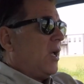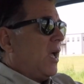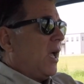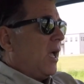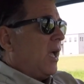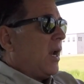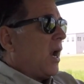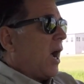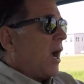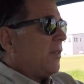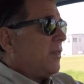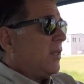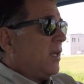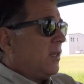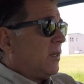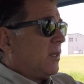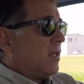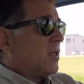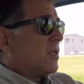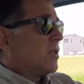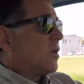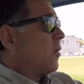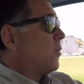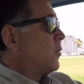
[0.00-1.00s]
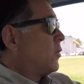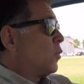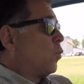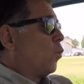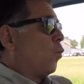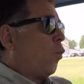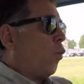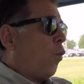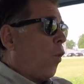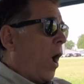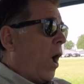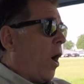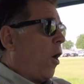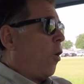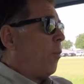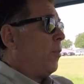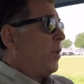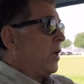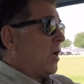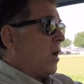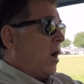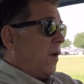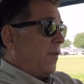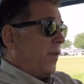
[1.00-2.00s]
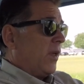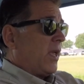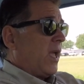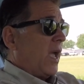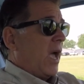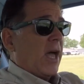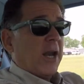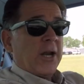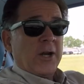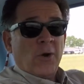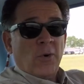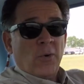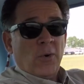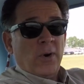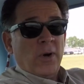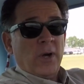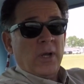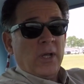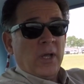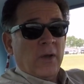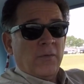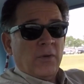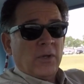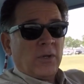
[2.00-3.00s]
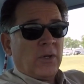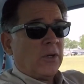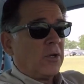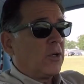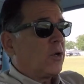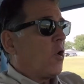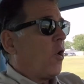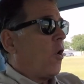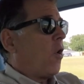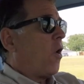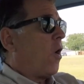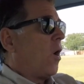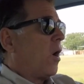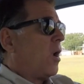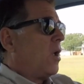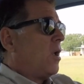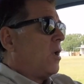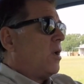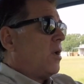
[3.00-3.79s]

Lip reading: And I think this goes well beyond the category of a good car.